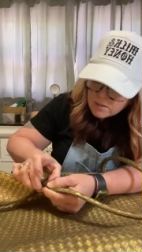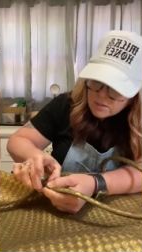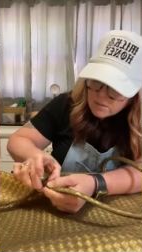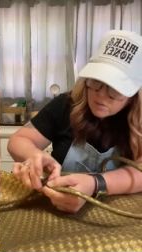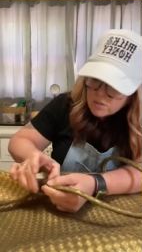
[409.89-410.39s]

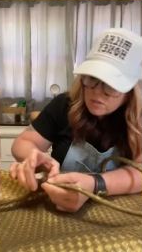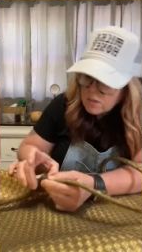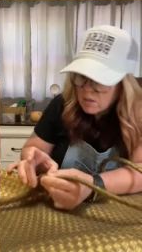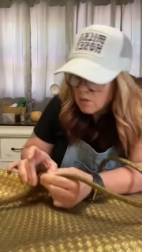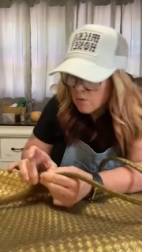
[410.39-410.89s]
So we're just
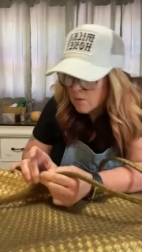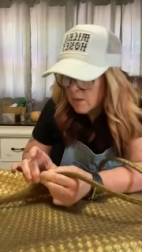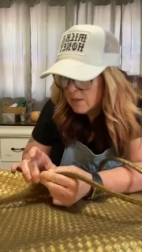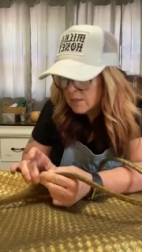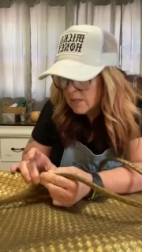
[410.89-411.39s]
gonna hold
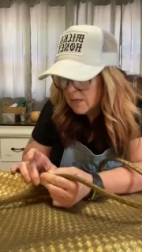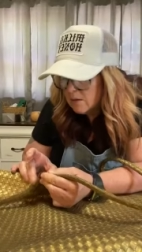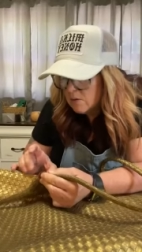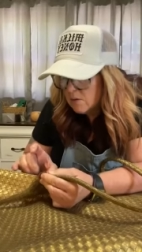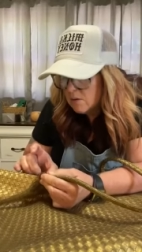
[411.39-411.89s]
that
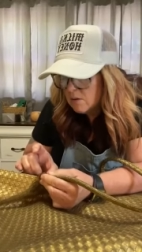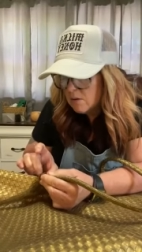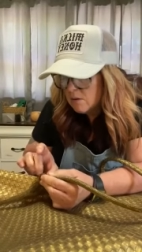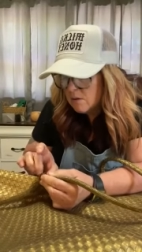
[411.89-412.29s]
down.